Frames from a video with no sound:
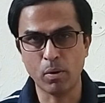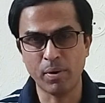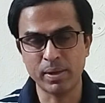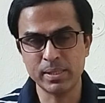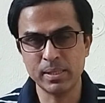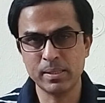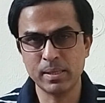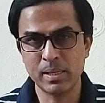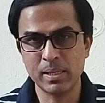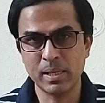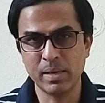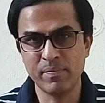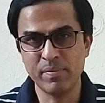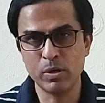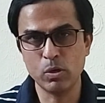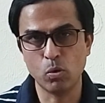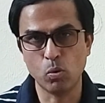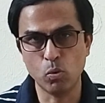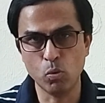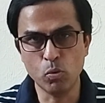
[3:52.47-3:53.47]
Rather than
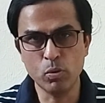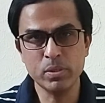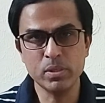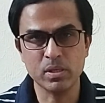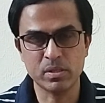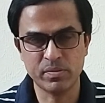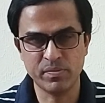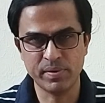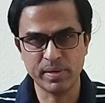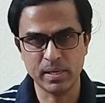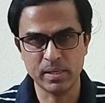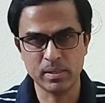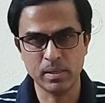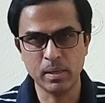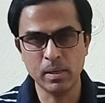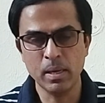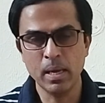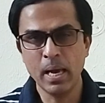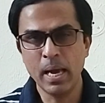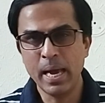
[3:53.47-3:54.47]
giving your own
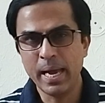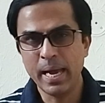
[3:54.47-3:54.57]
justification,